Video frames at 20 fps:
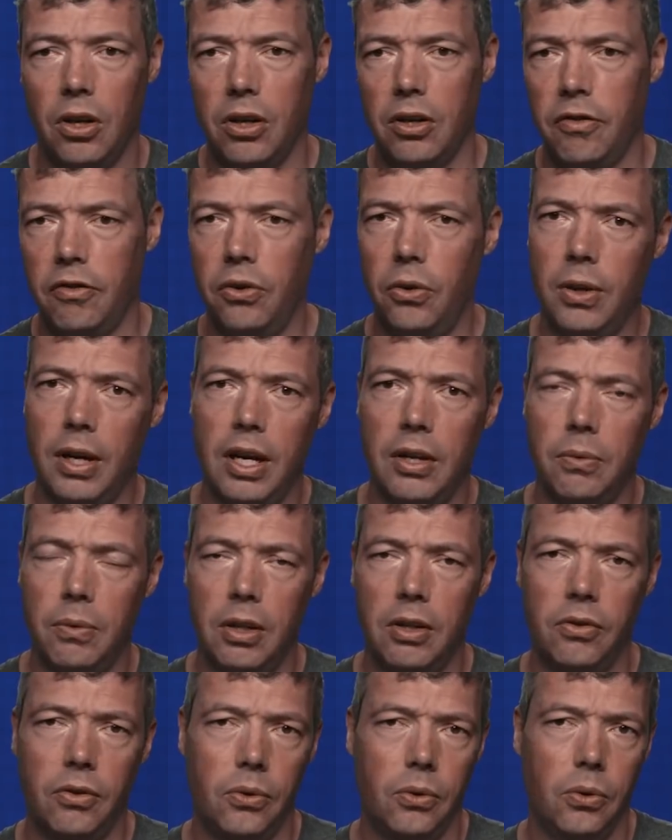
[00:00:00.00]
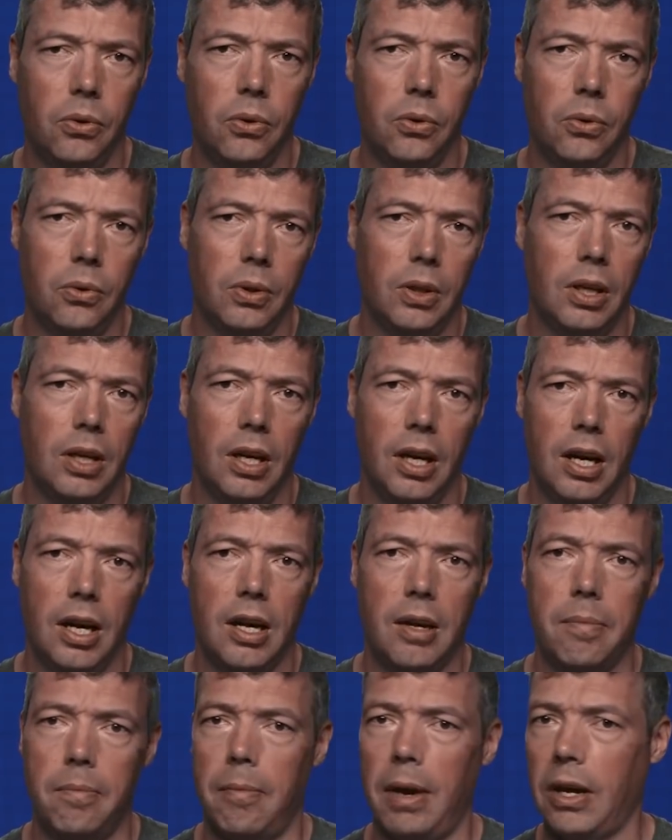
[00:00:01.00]
are the few henries to
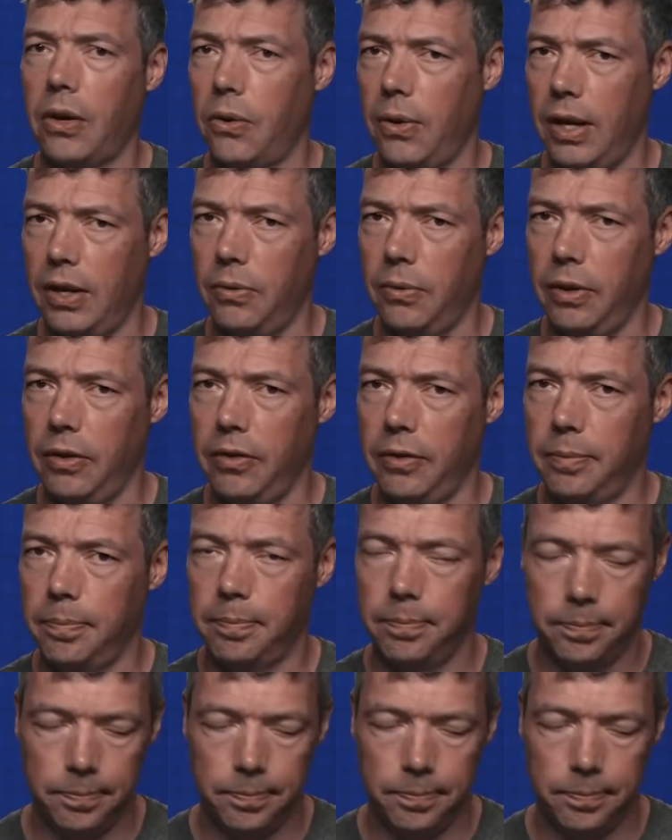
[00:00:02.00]
microhenries.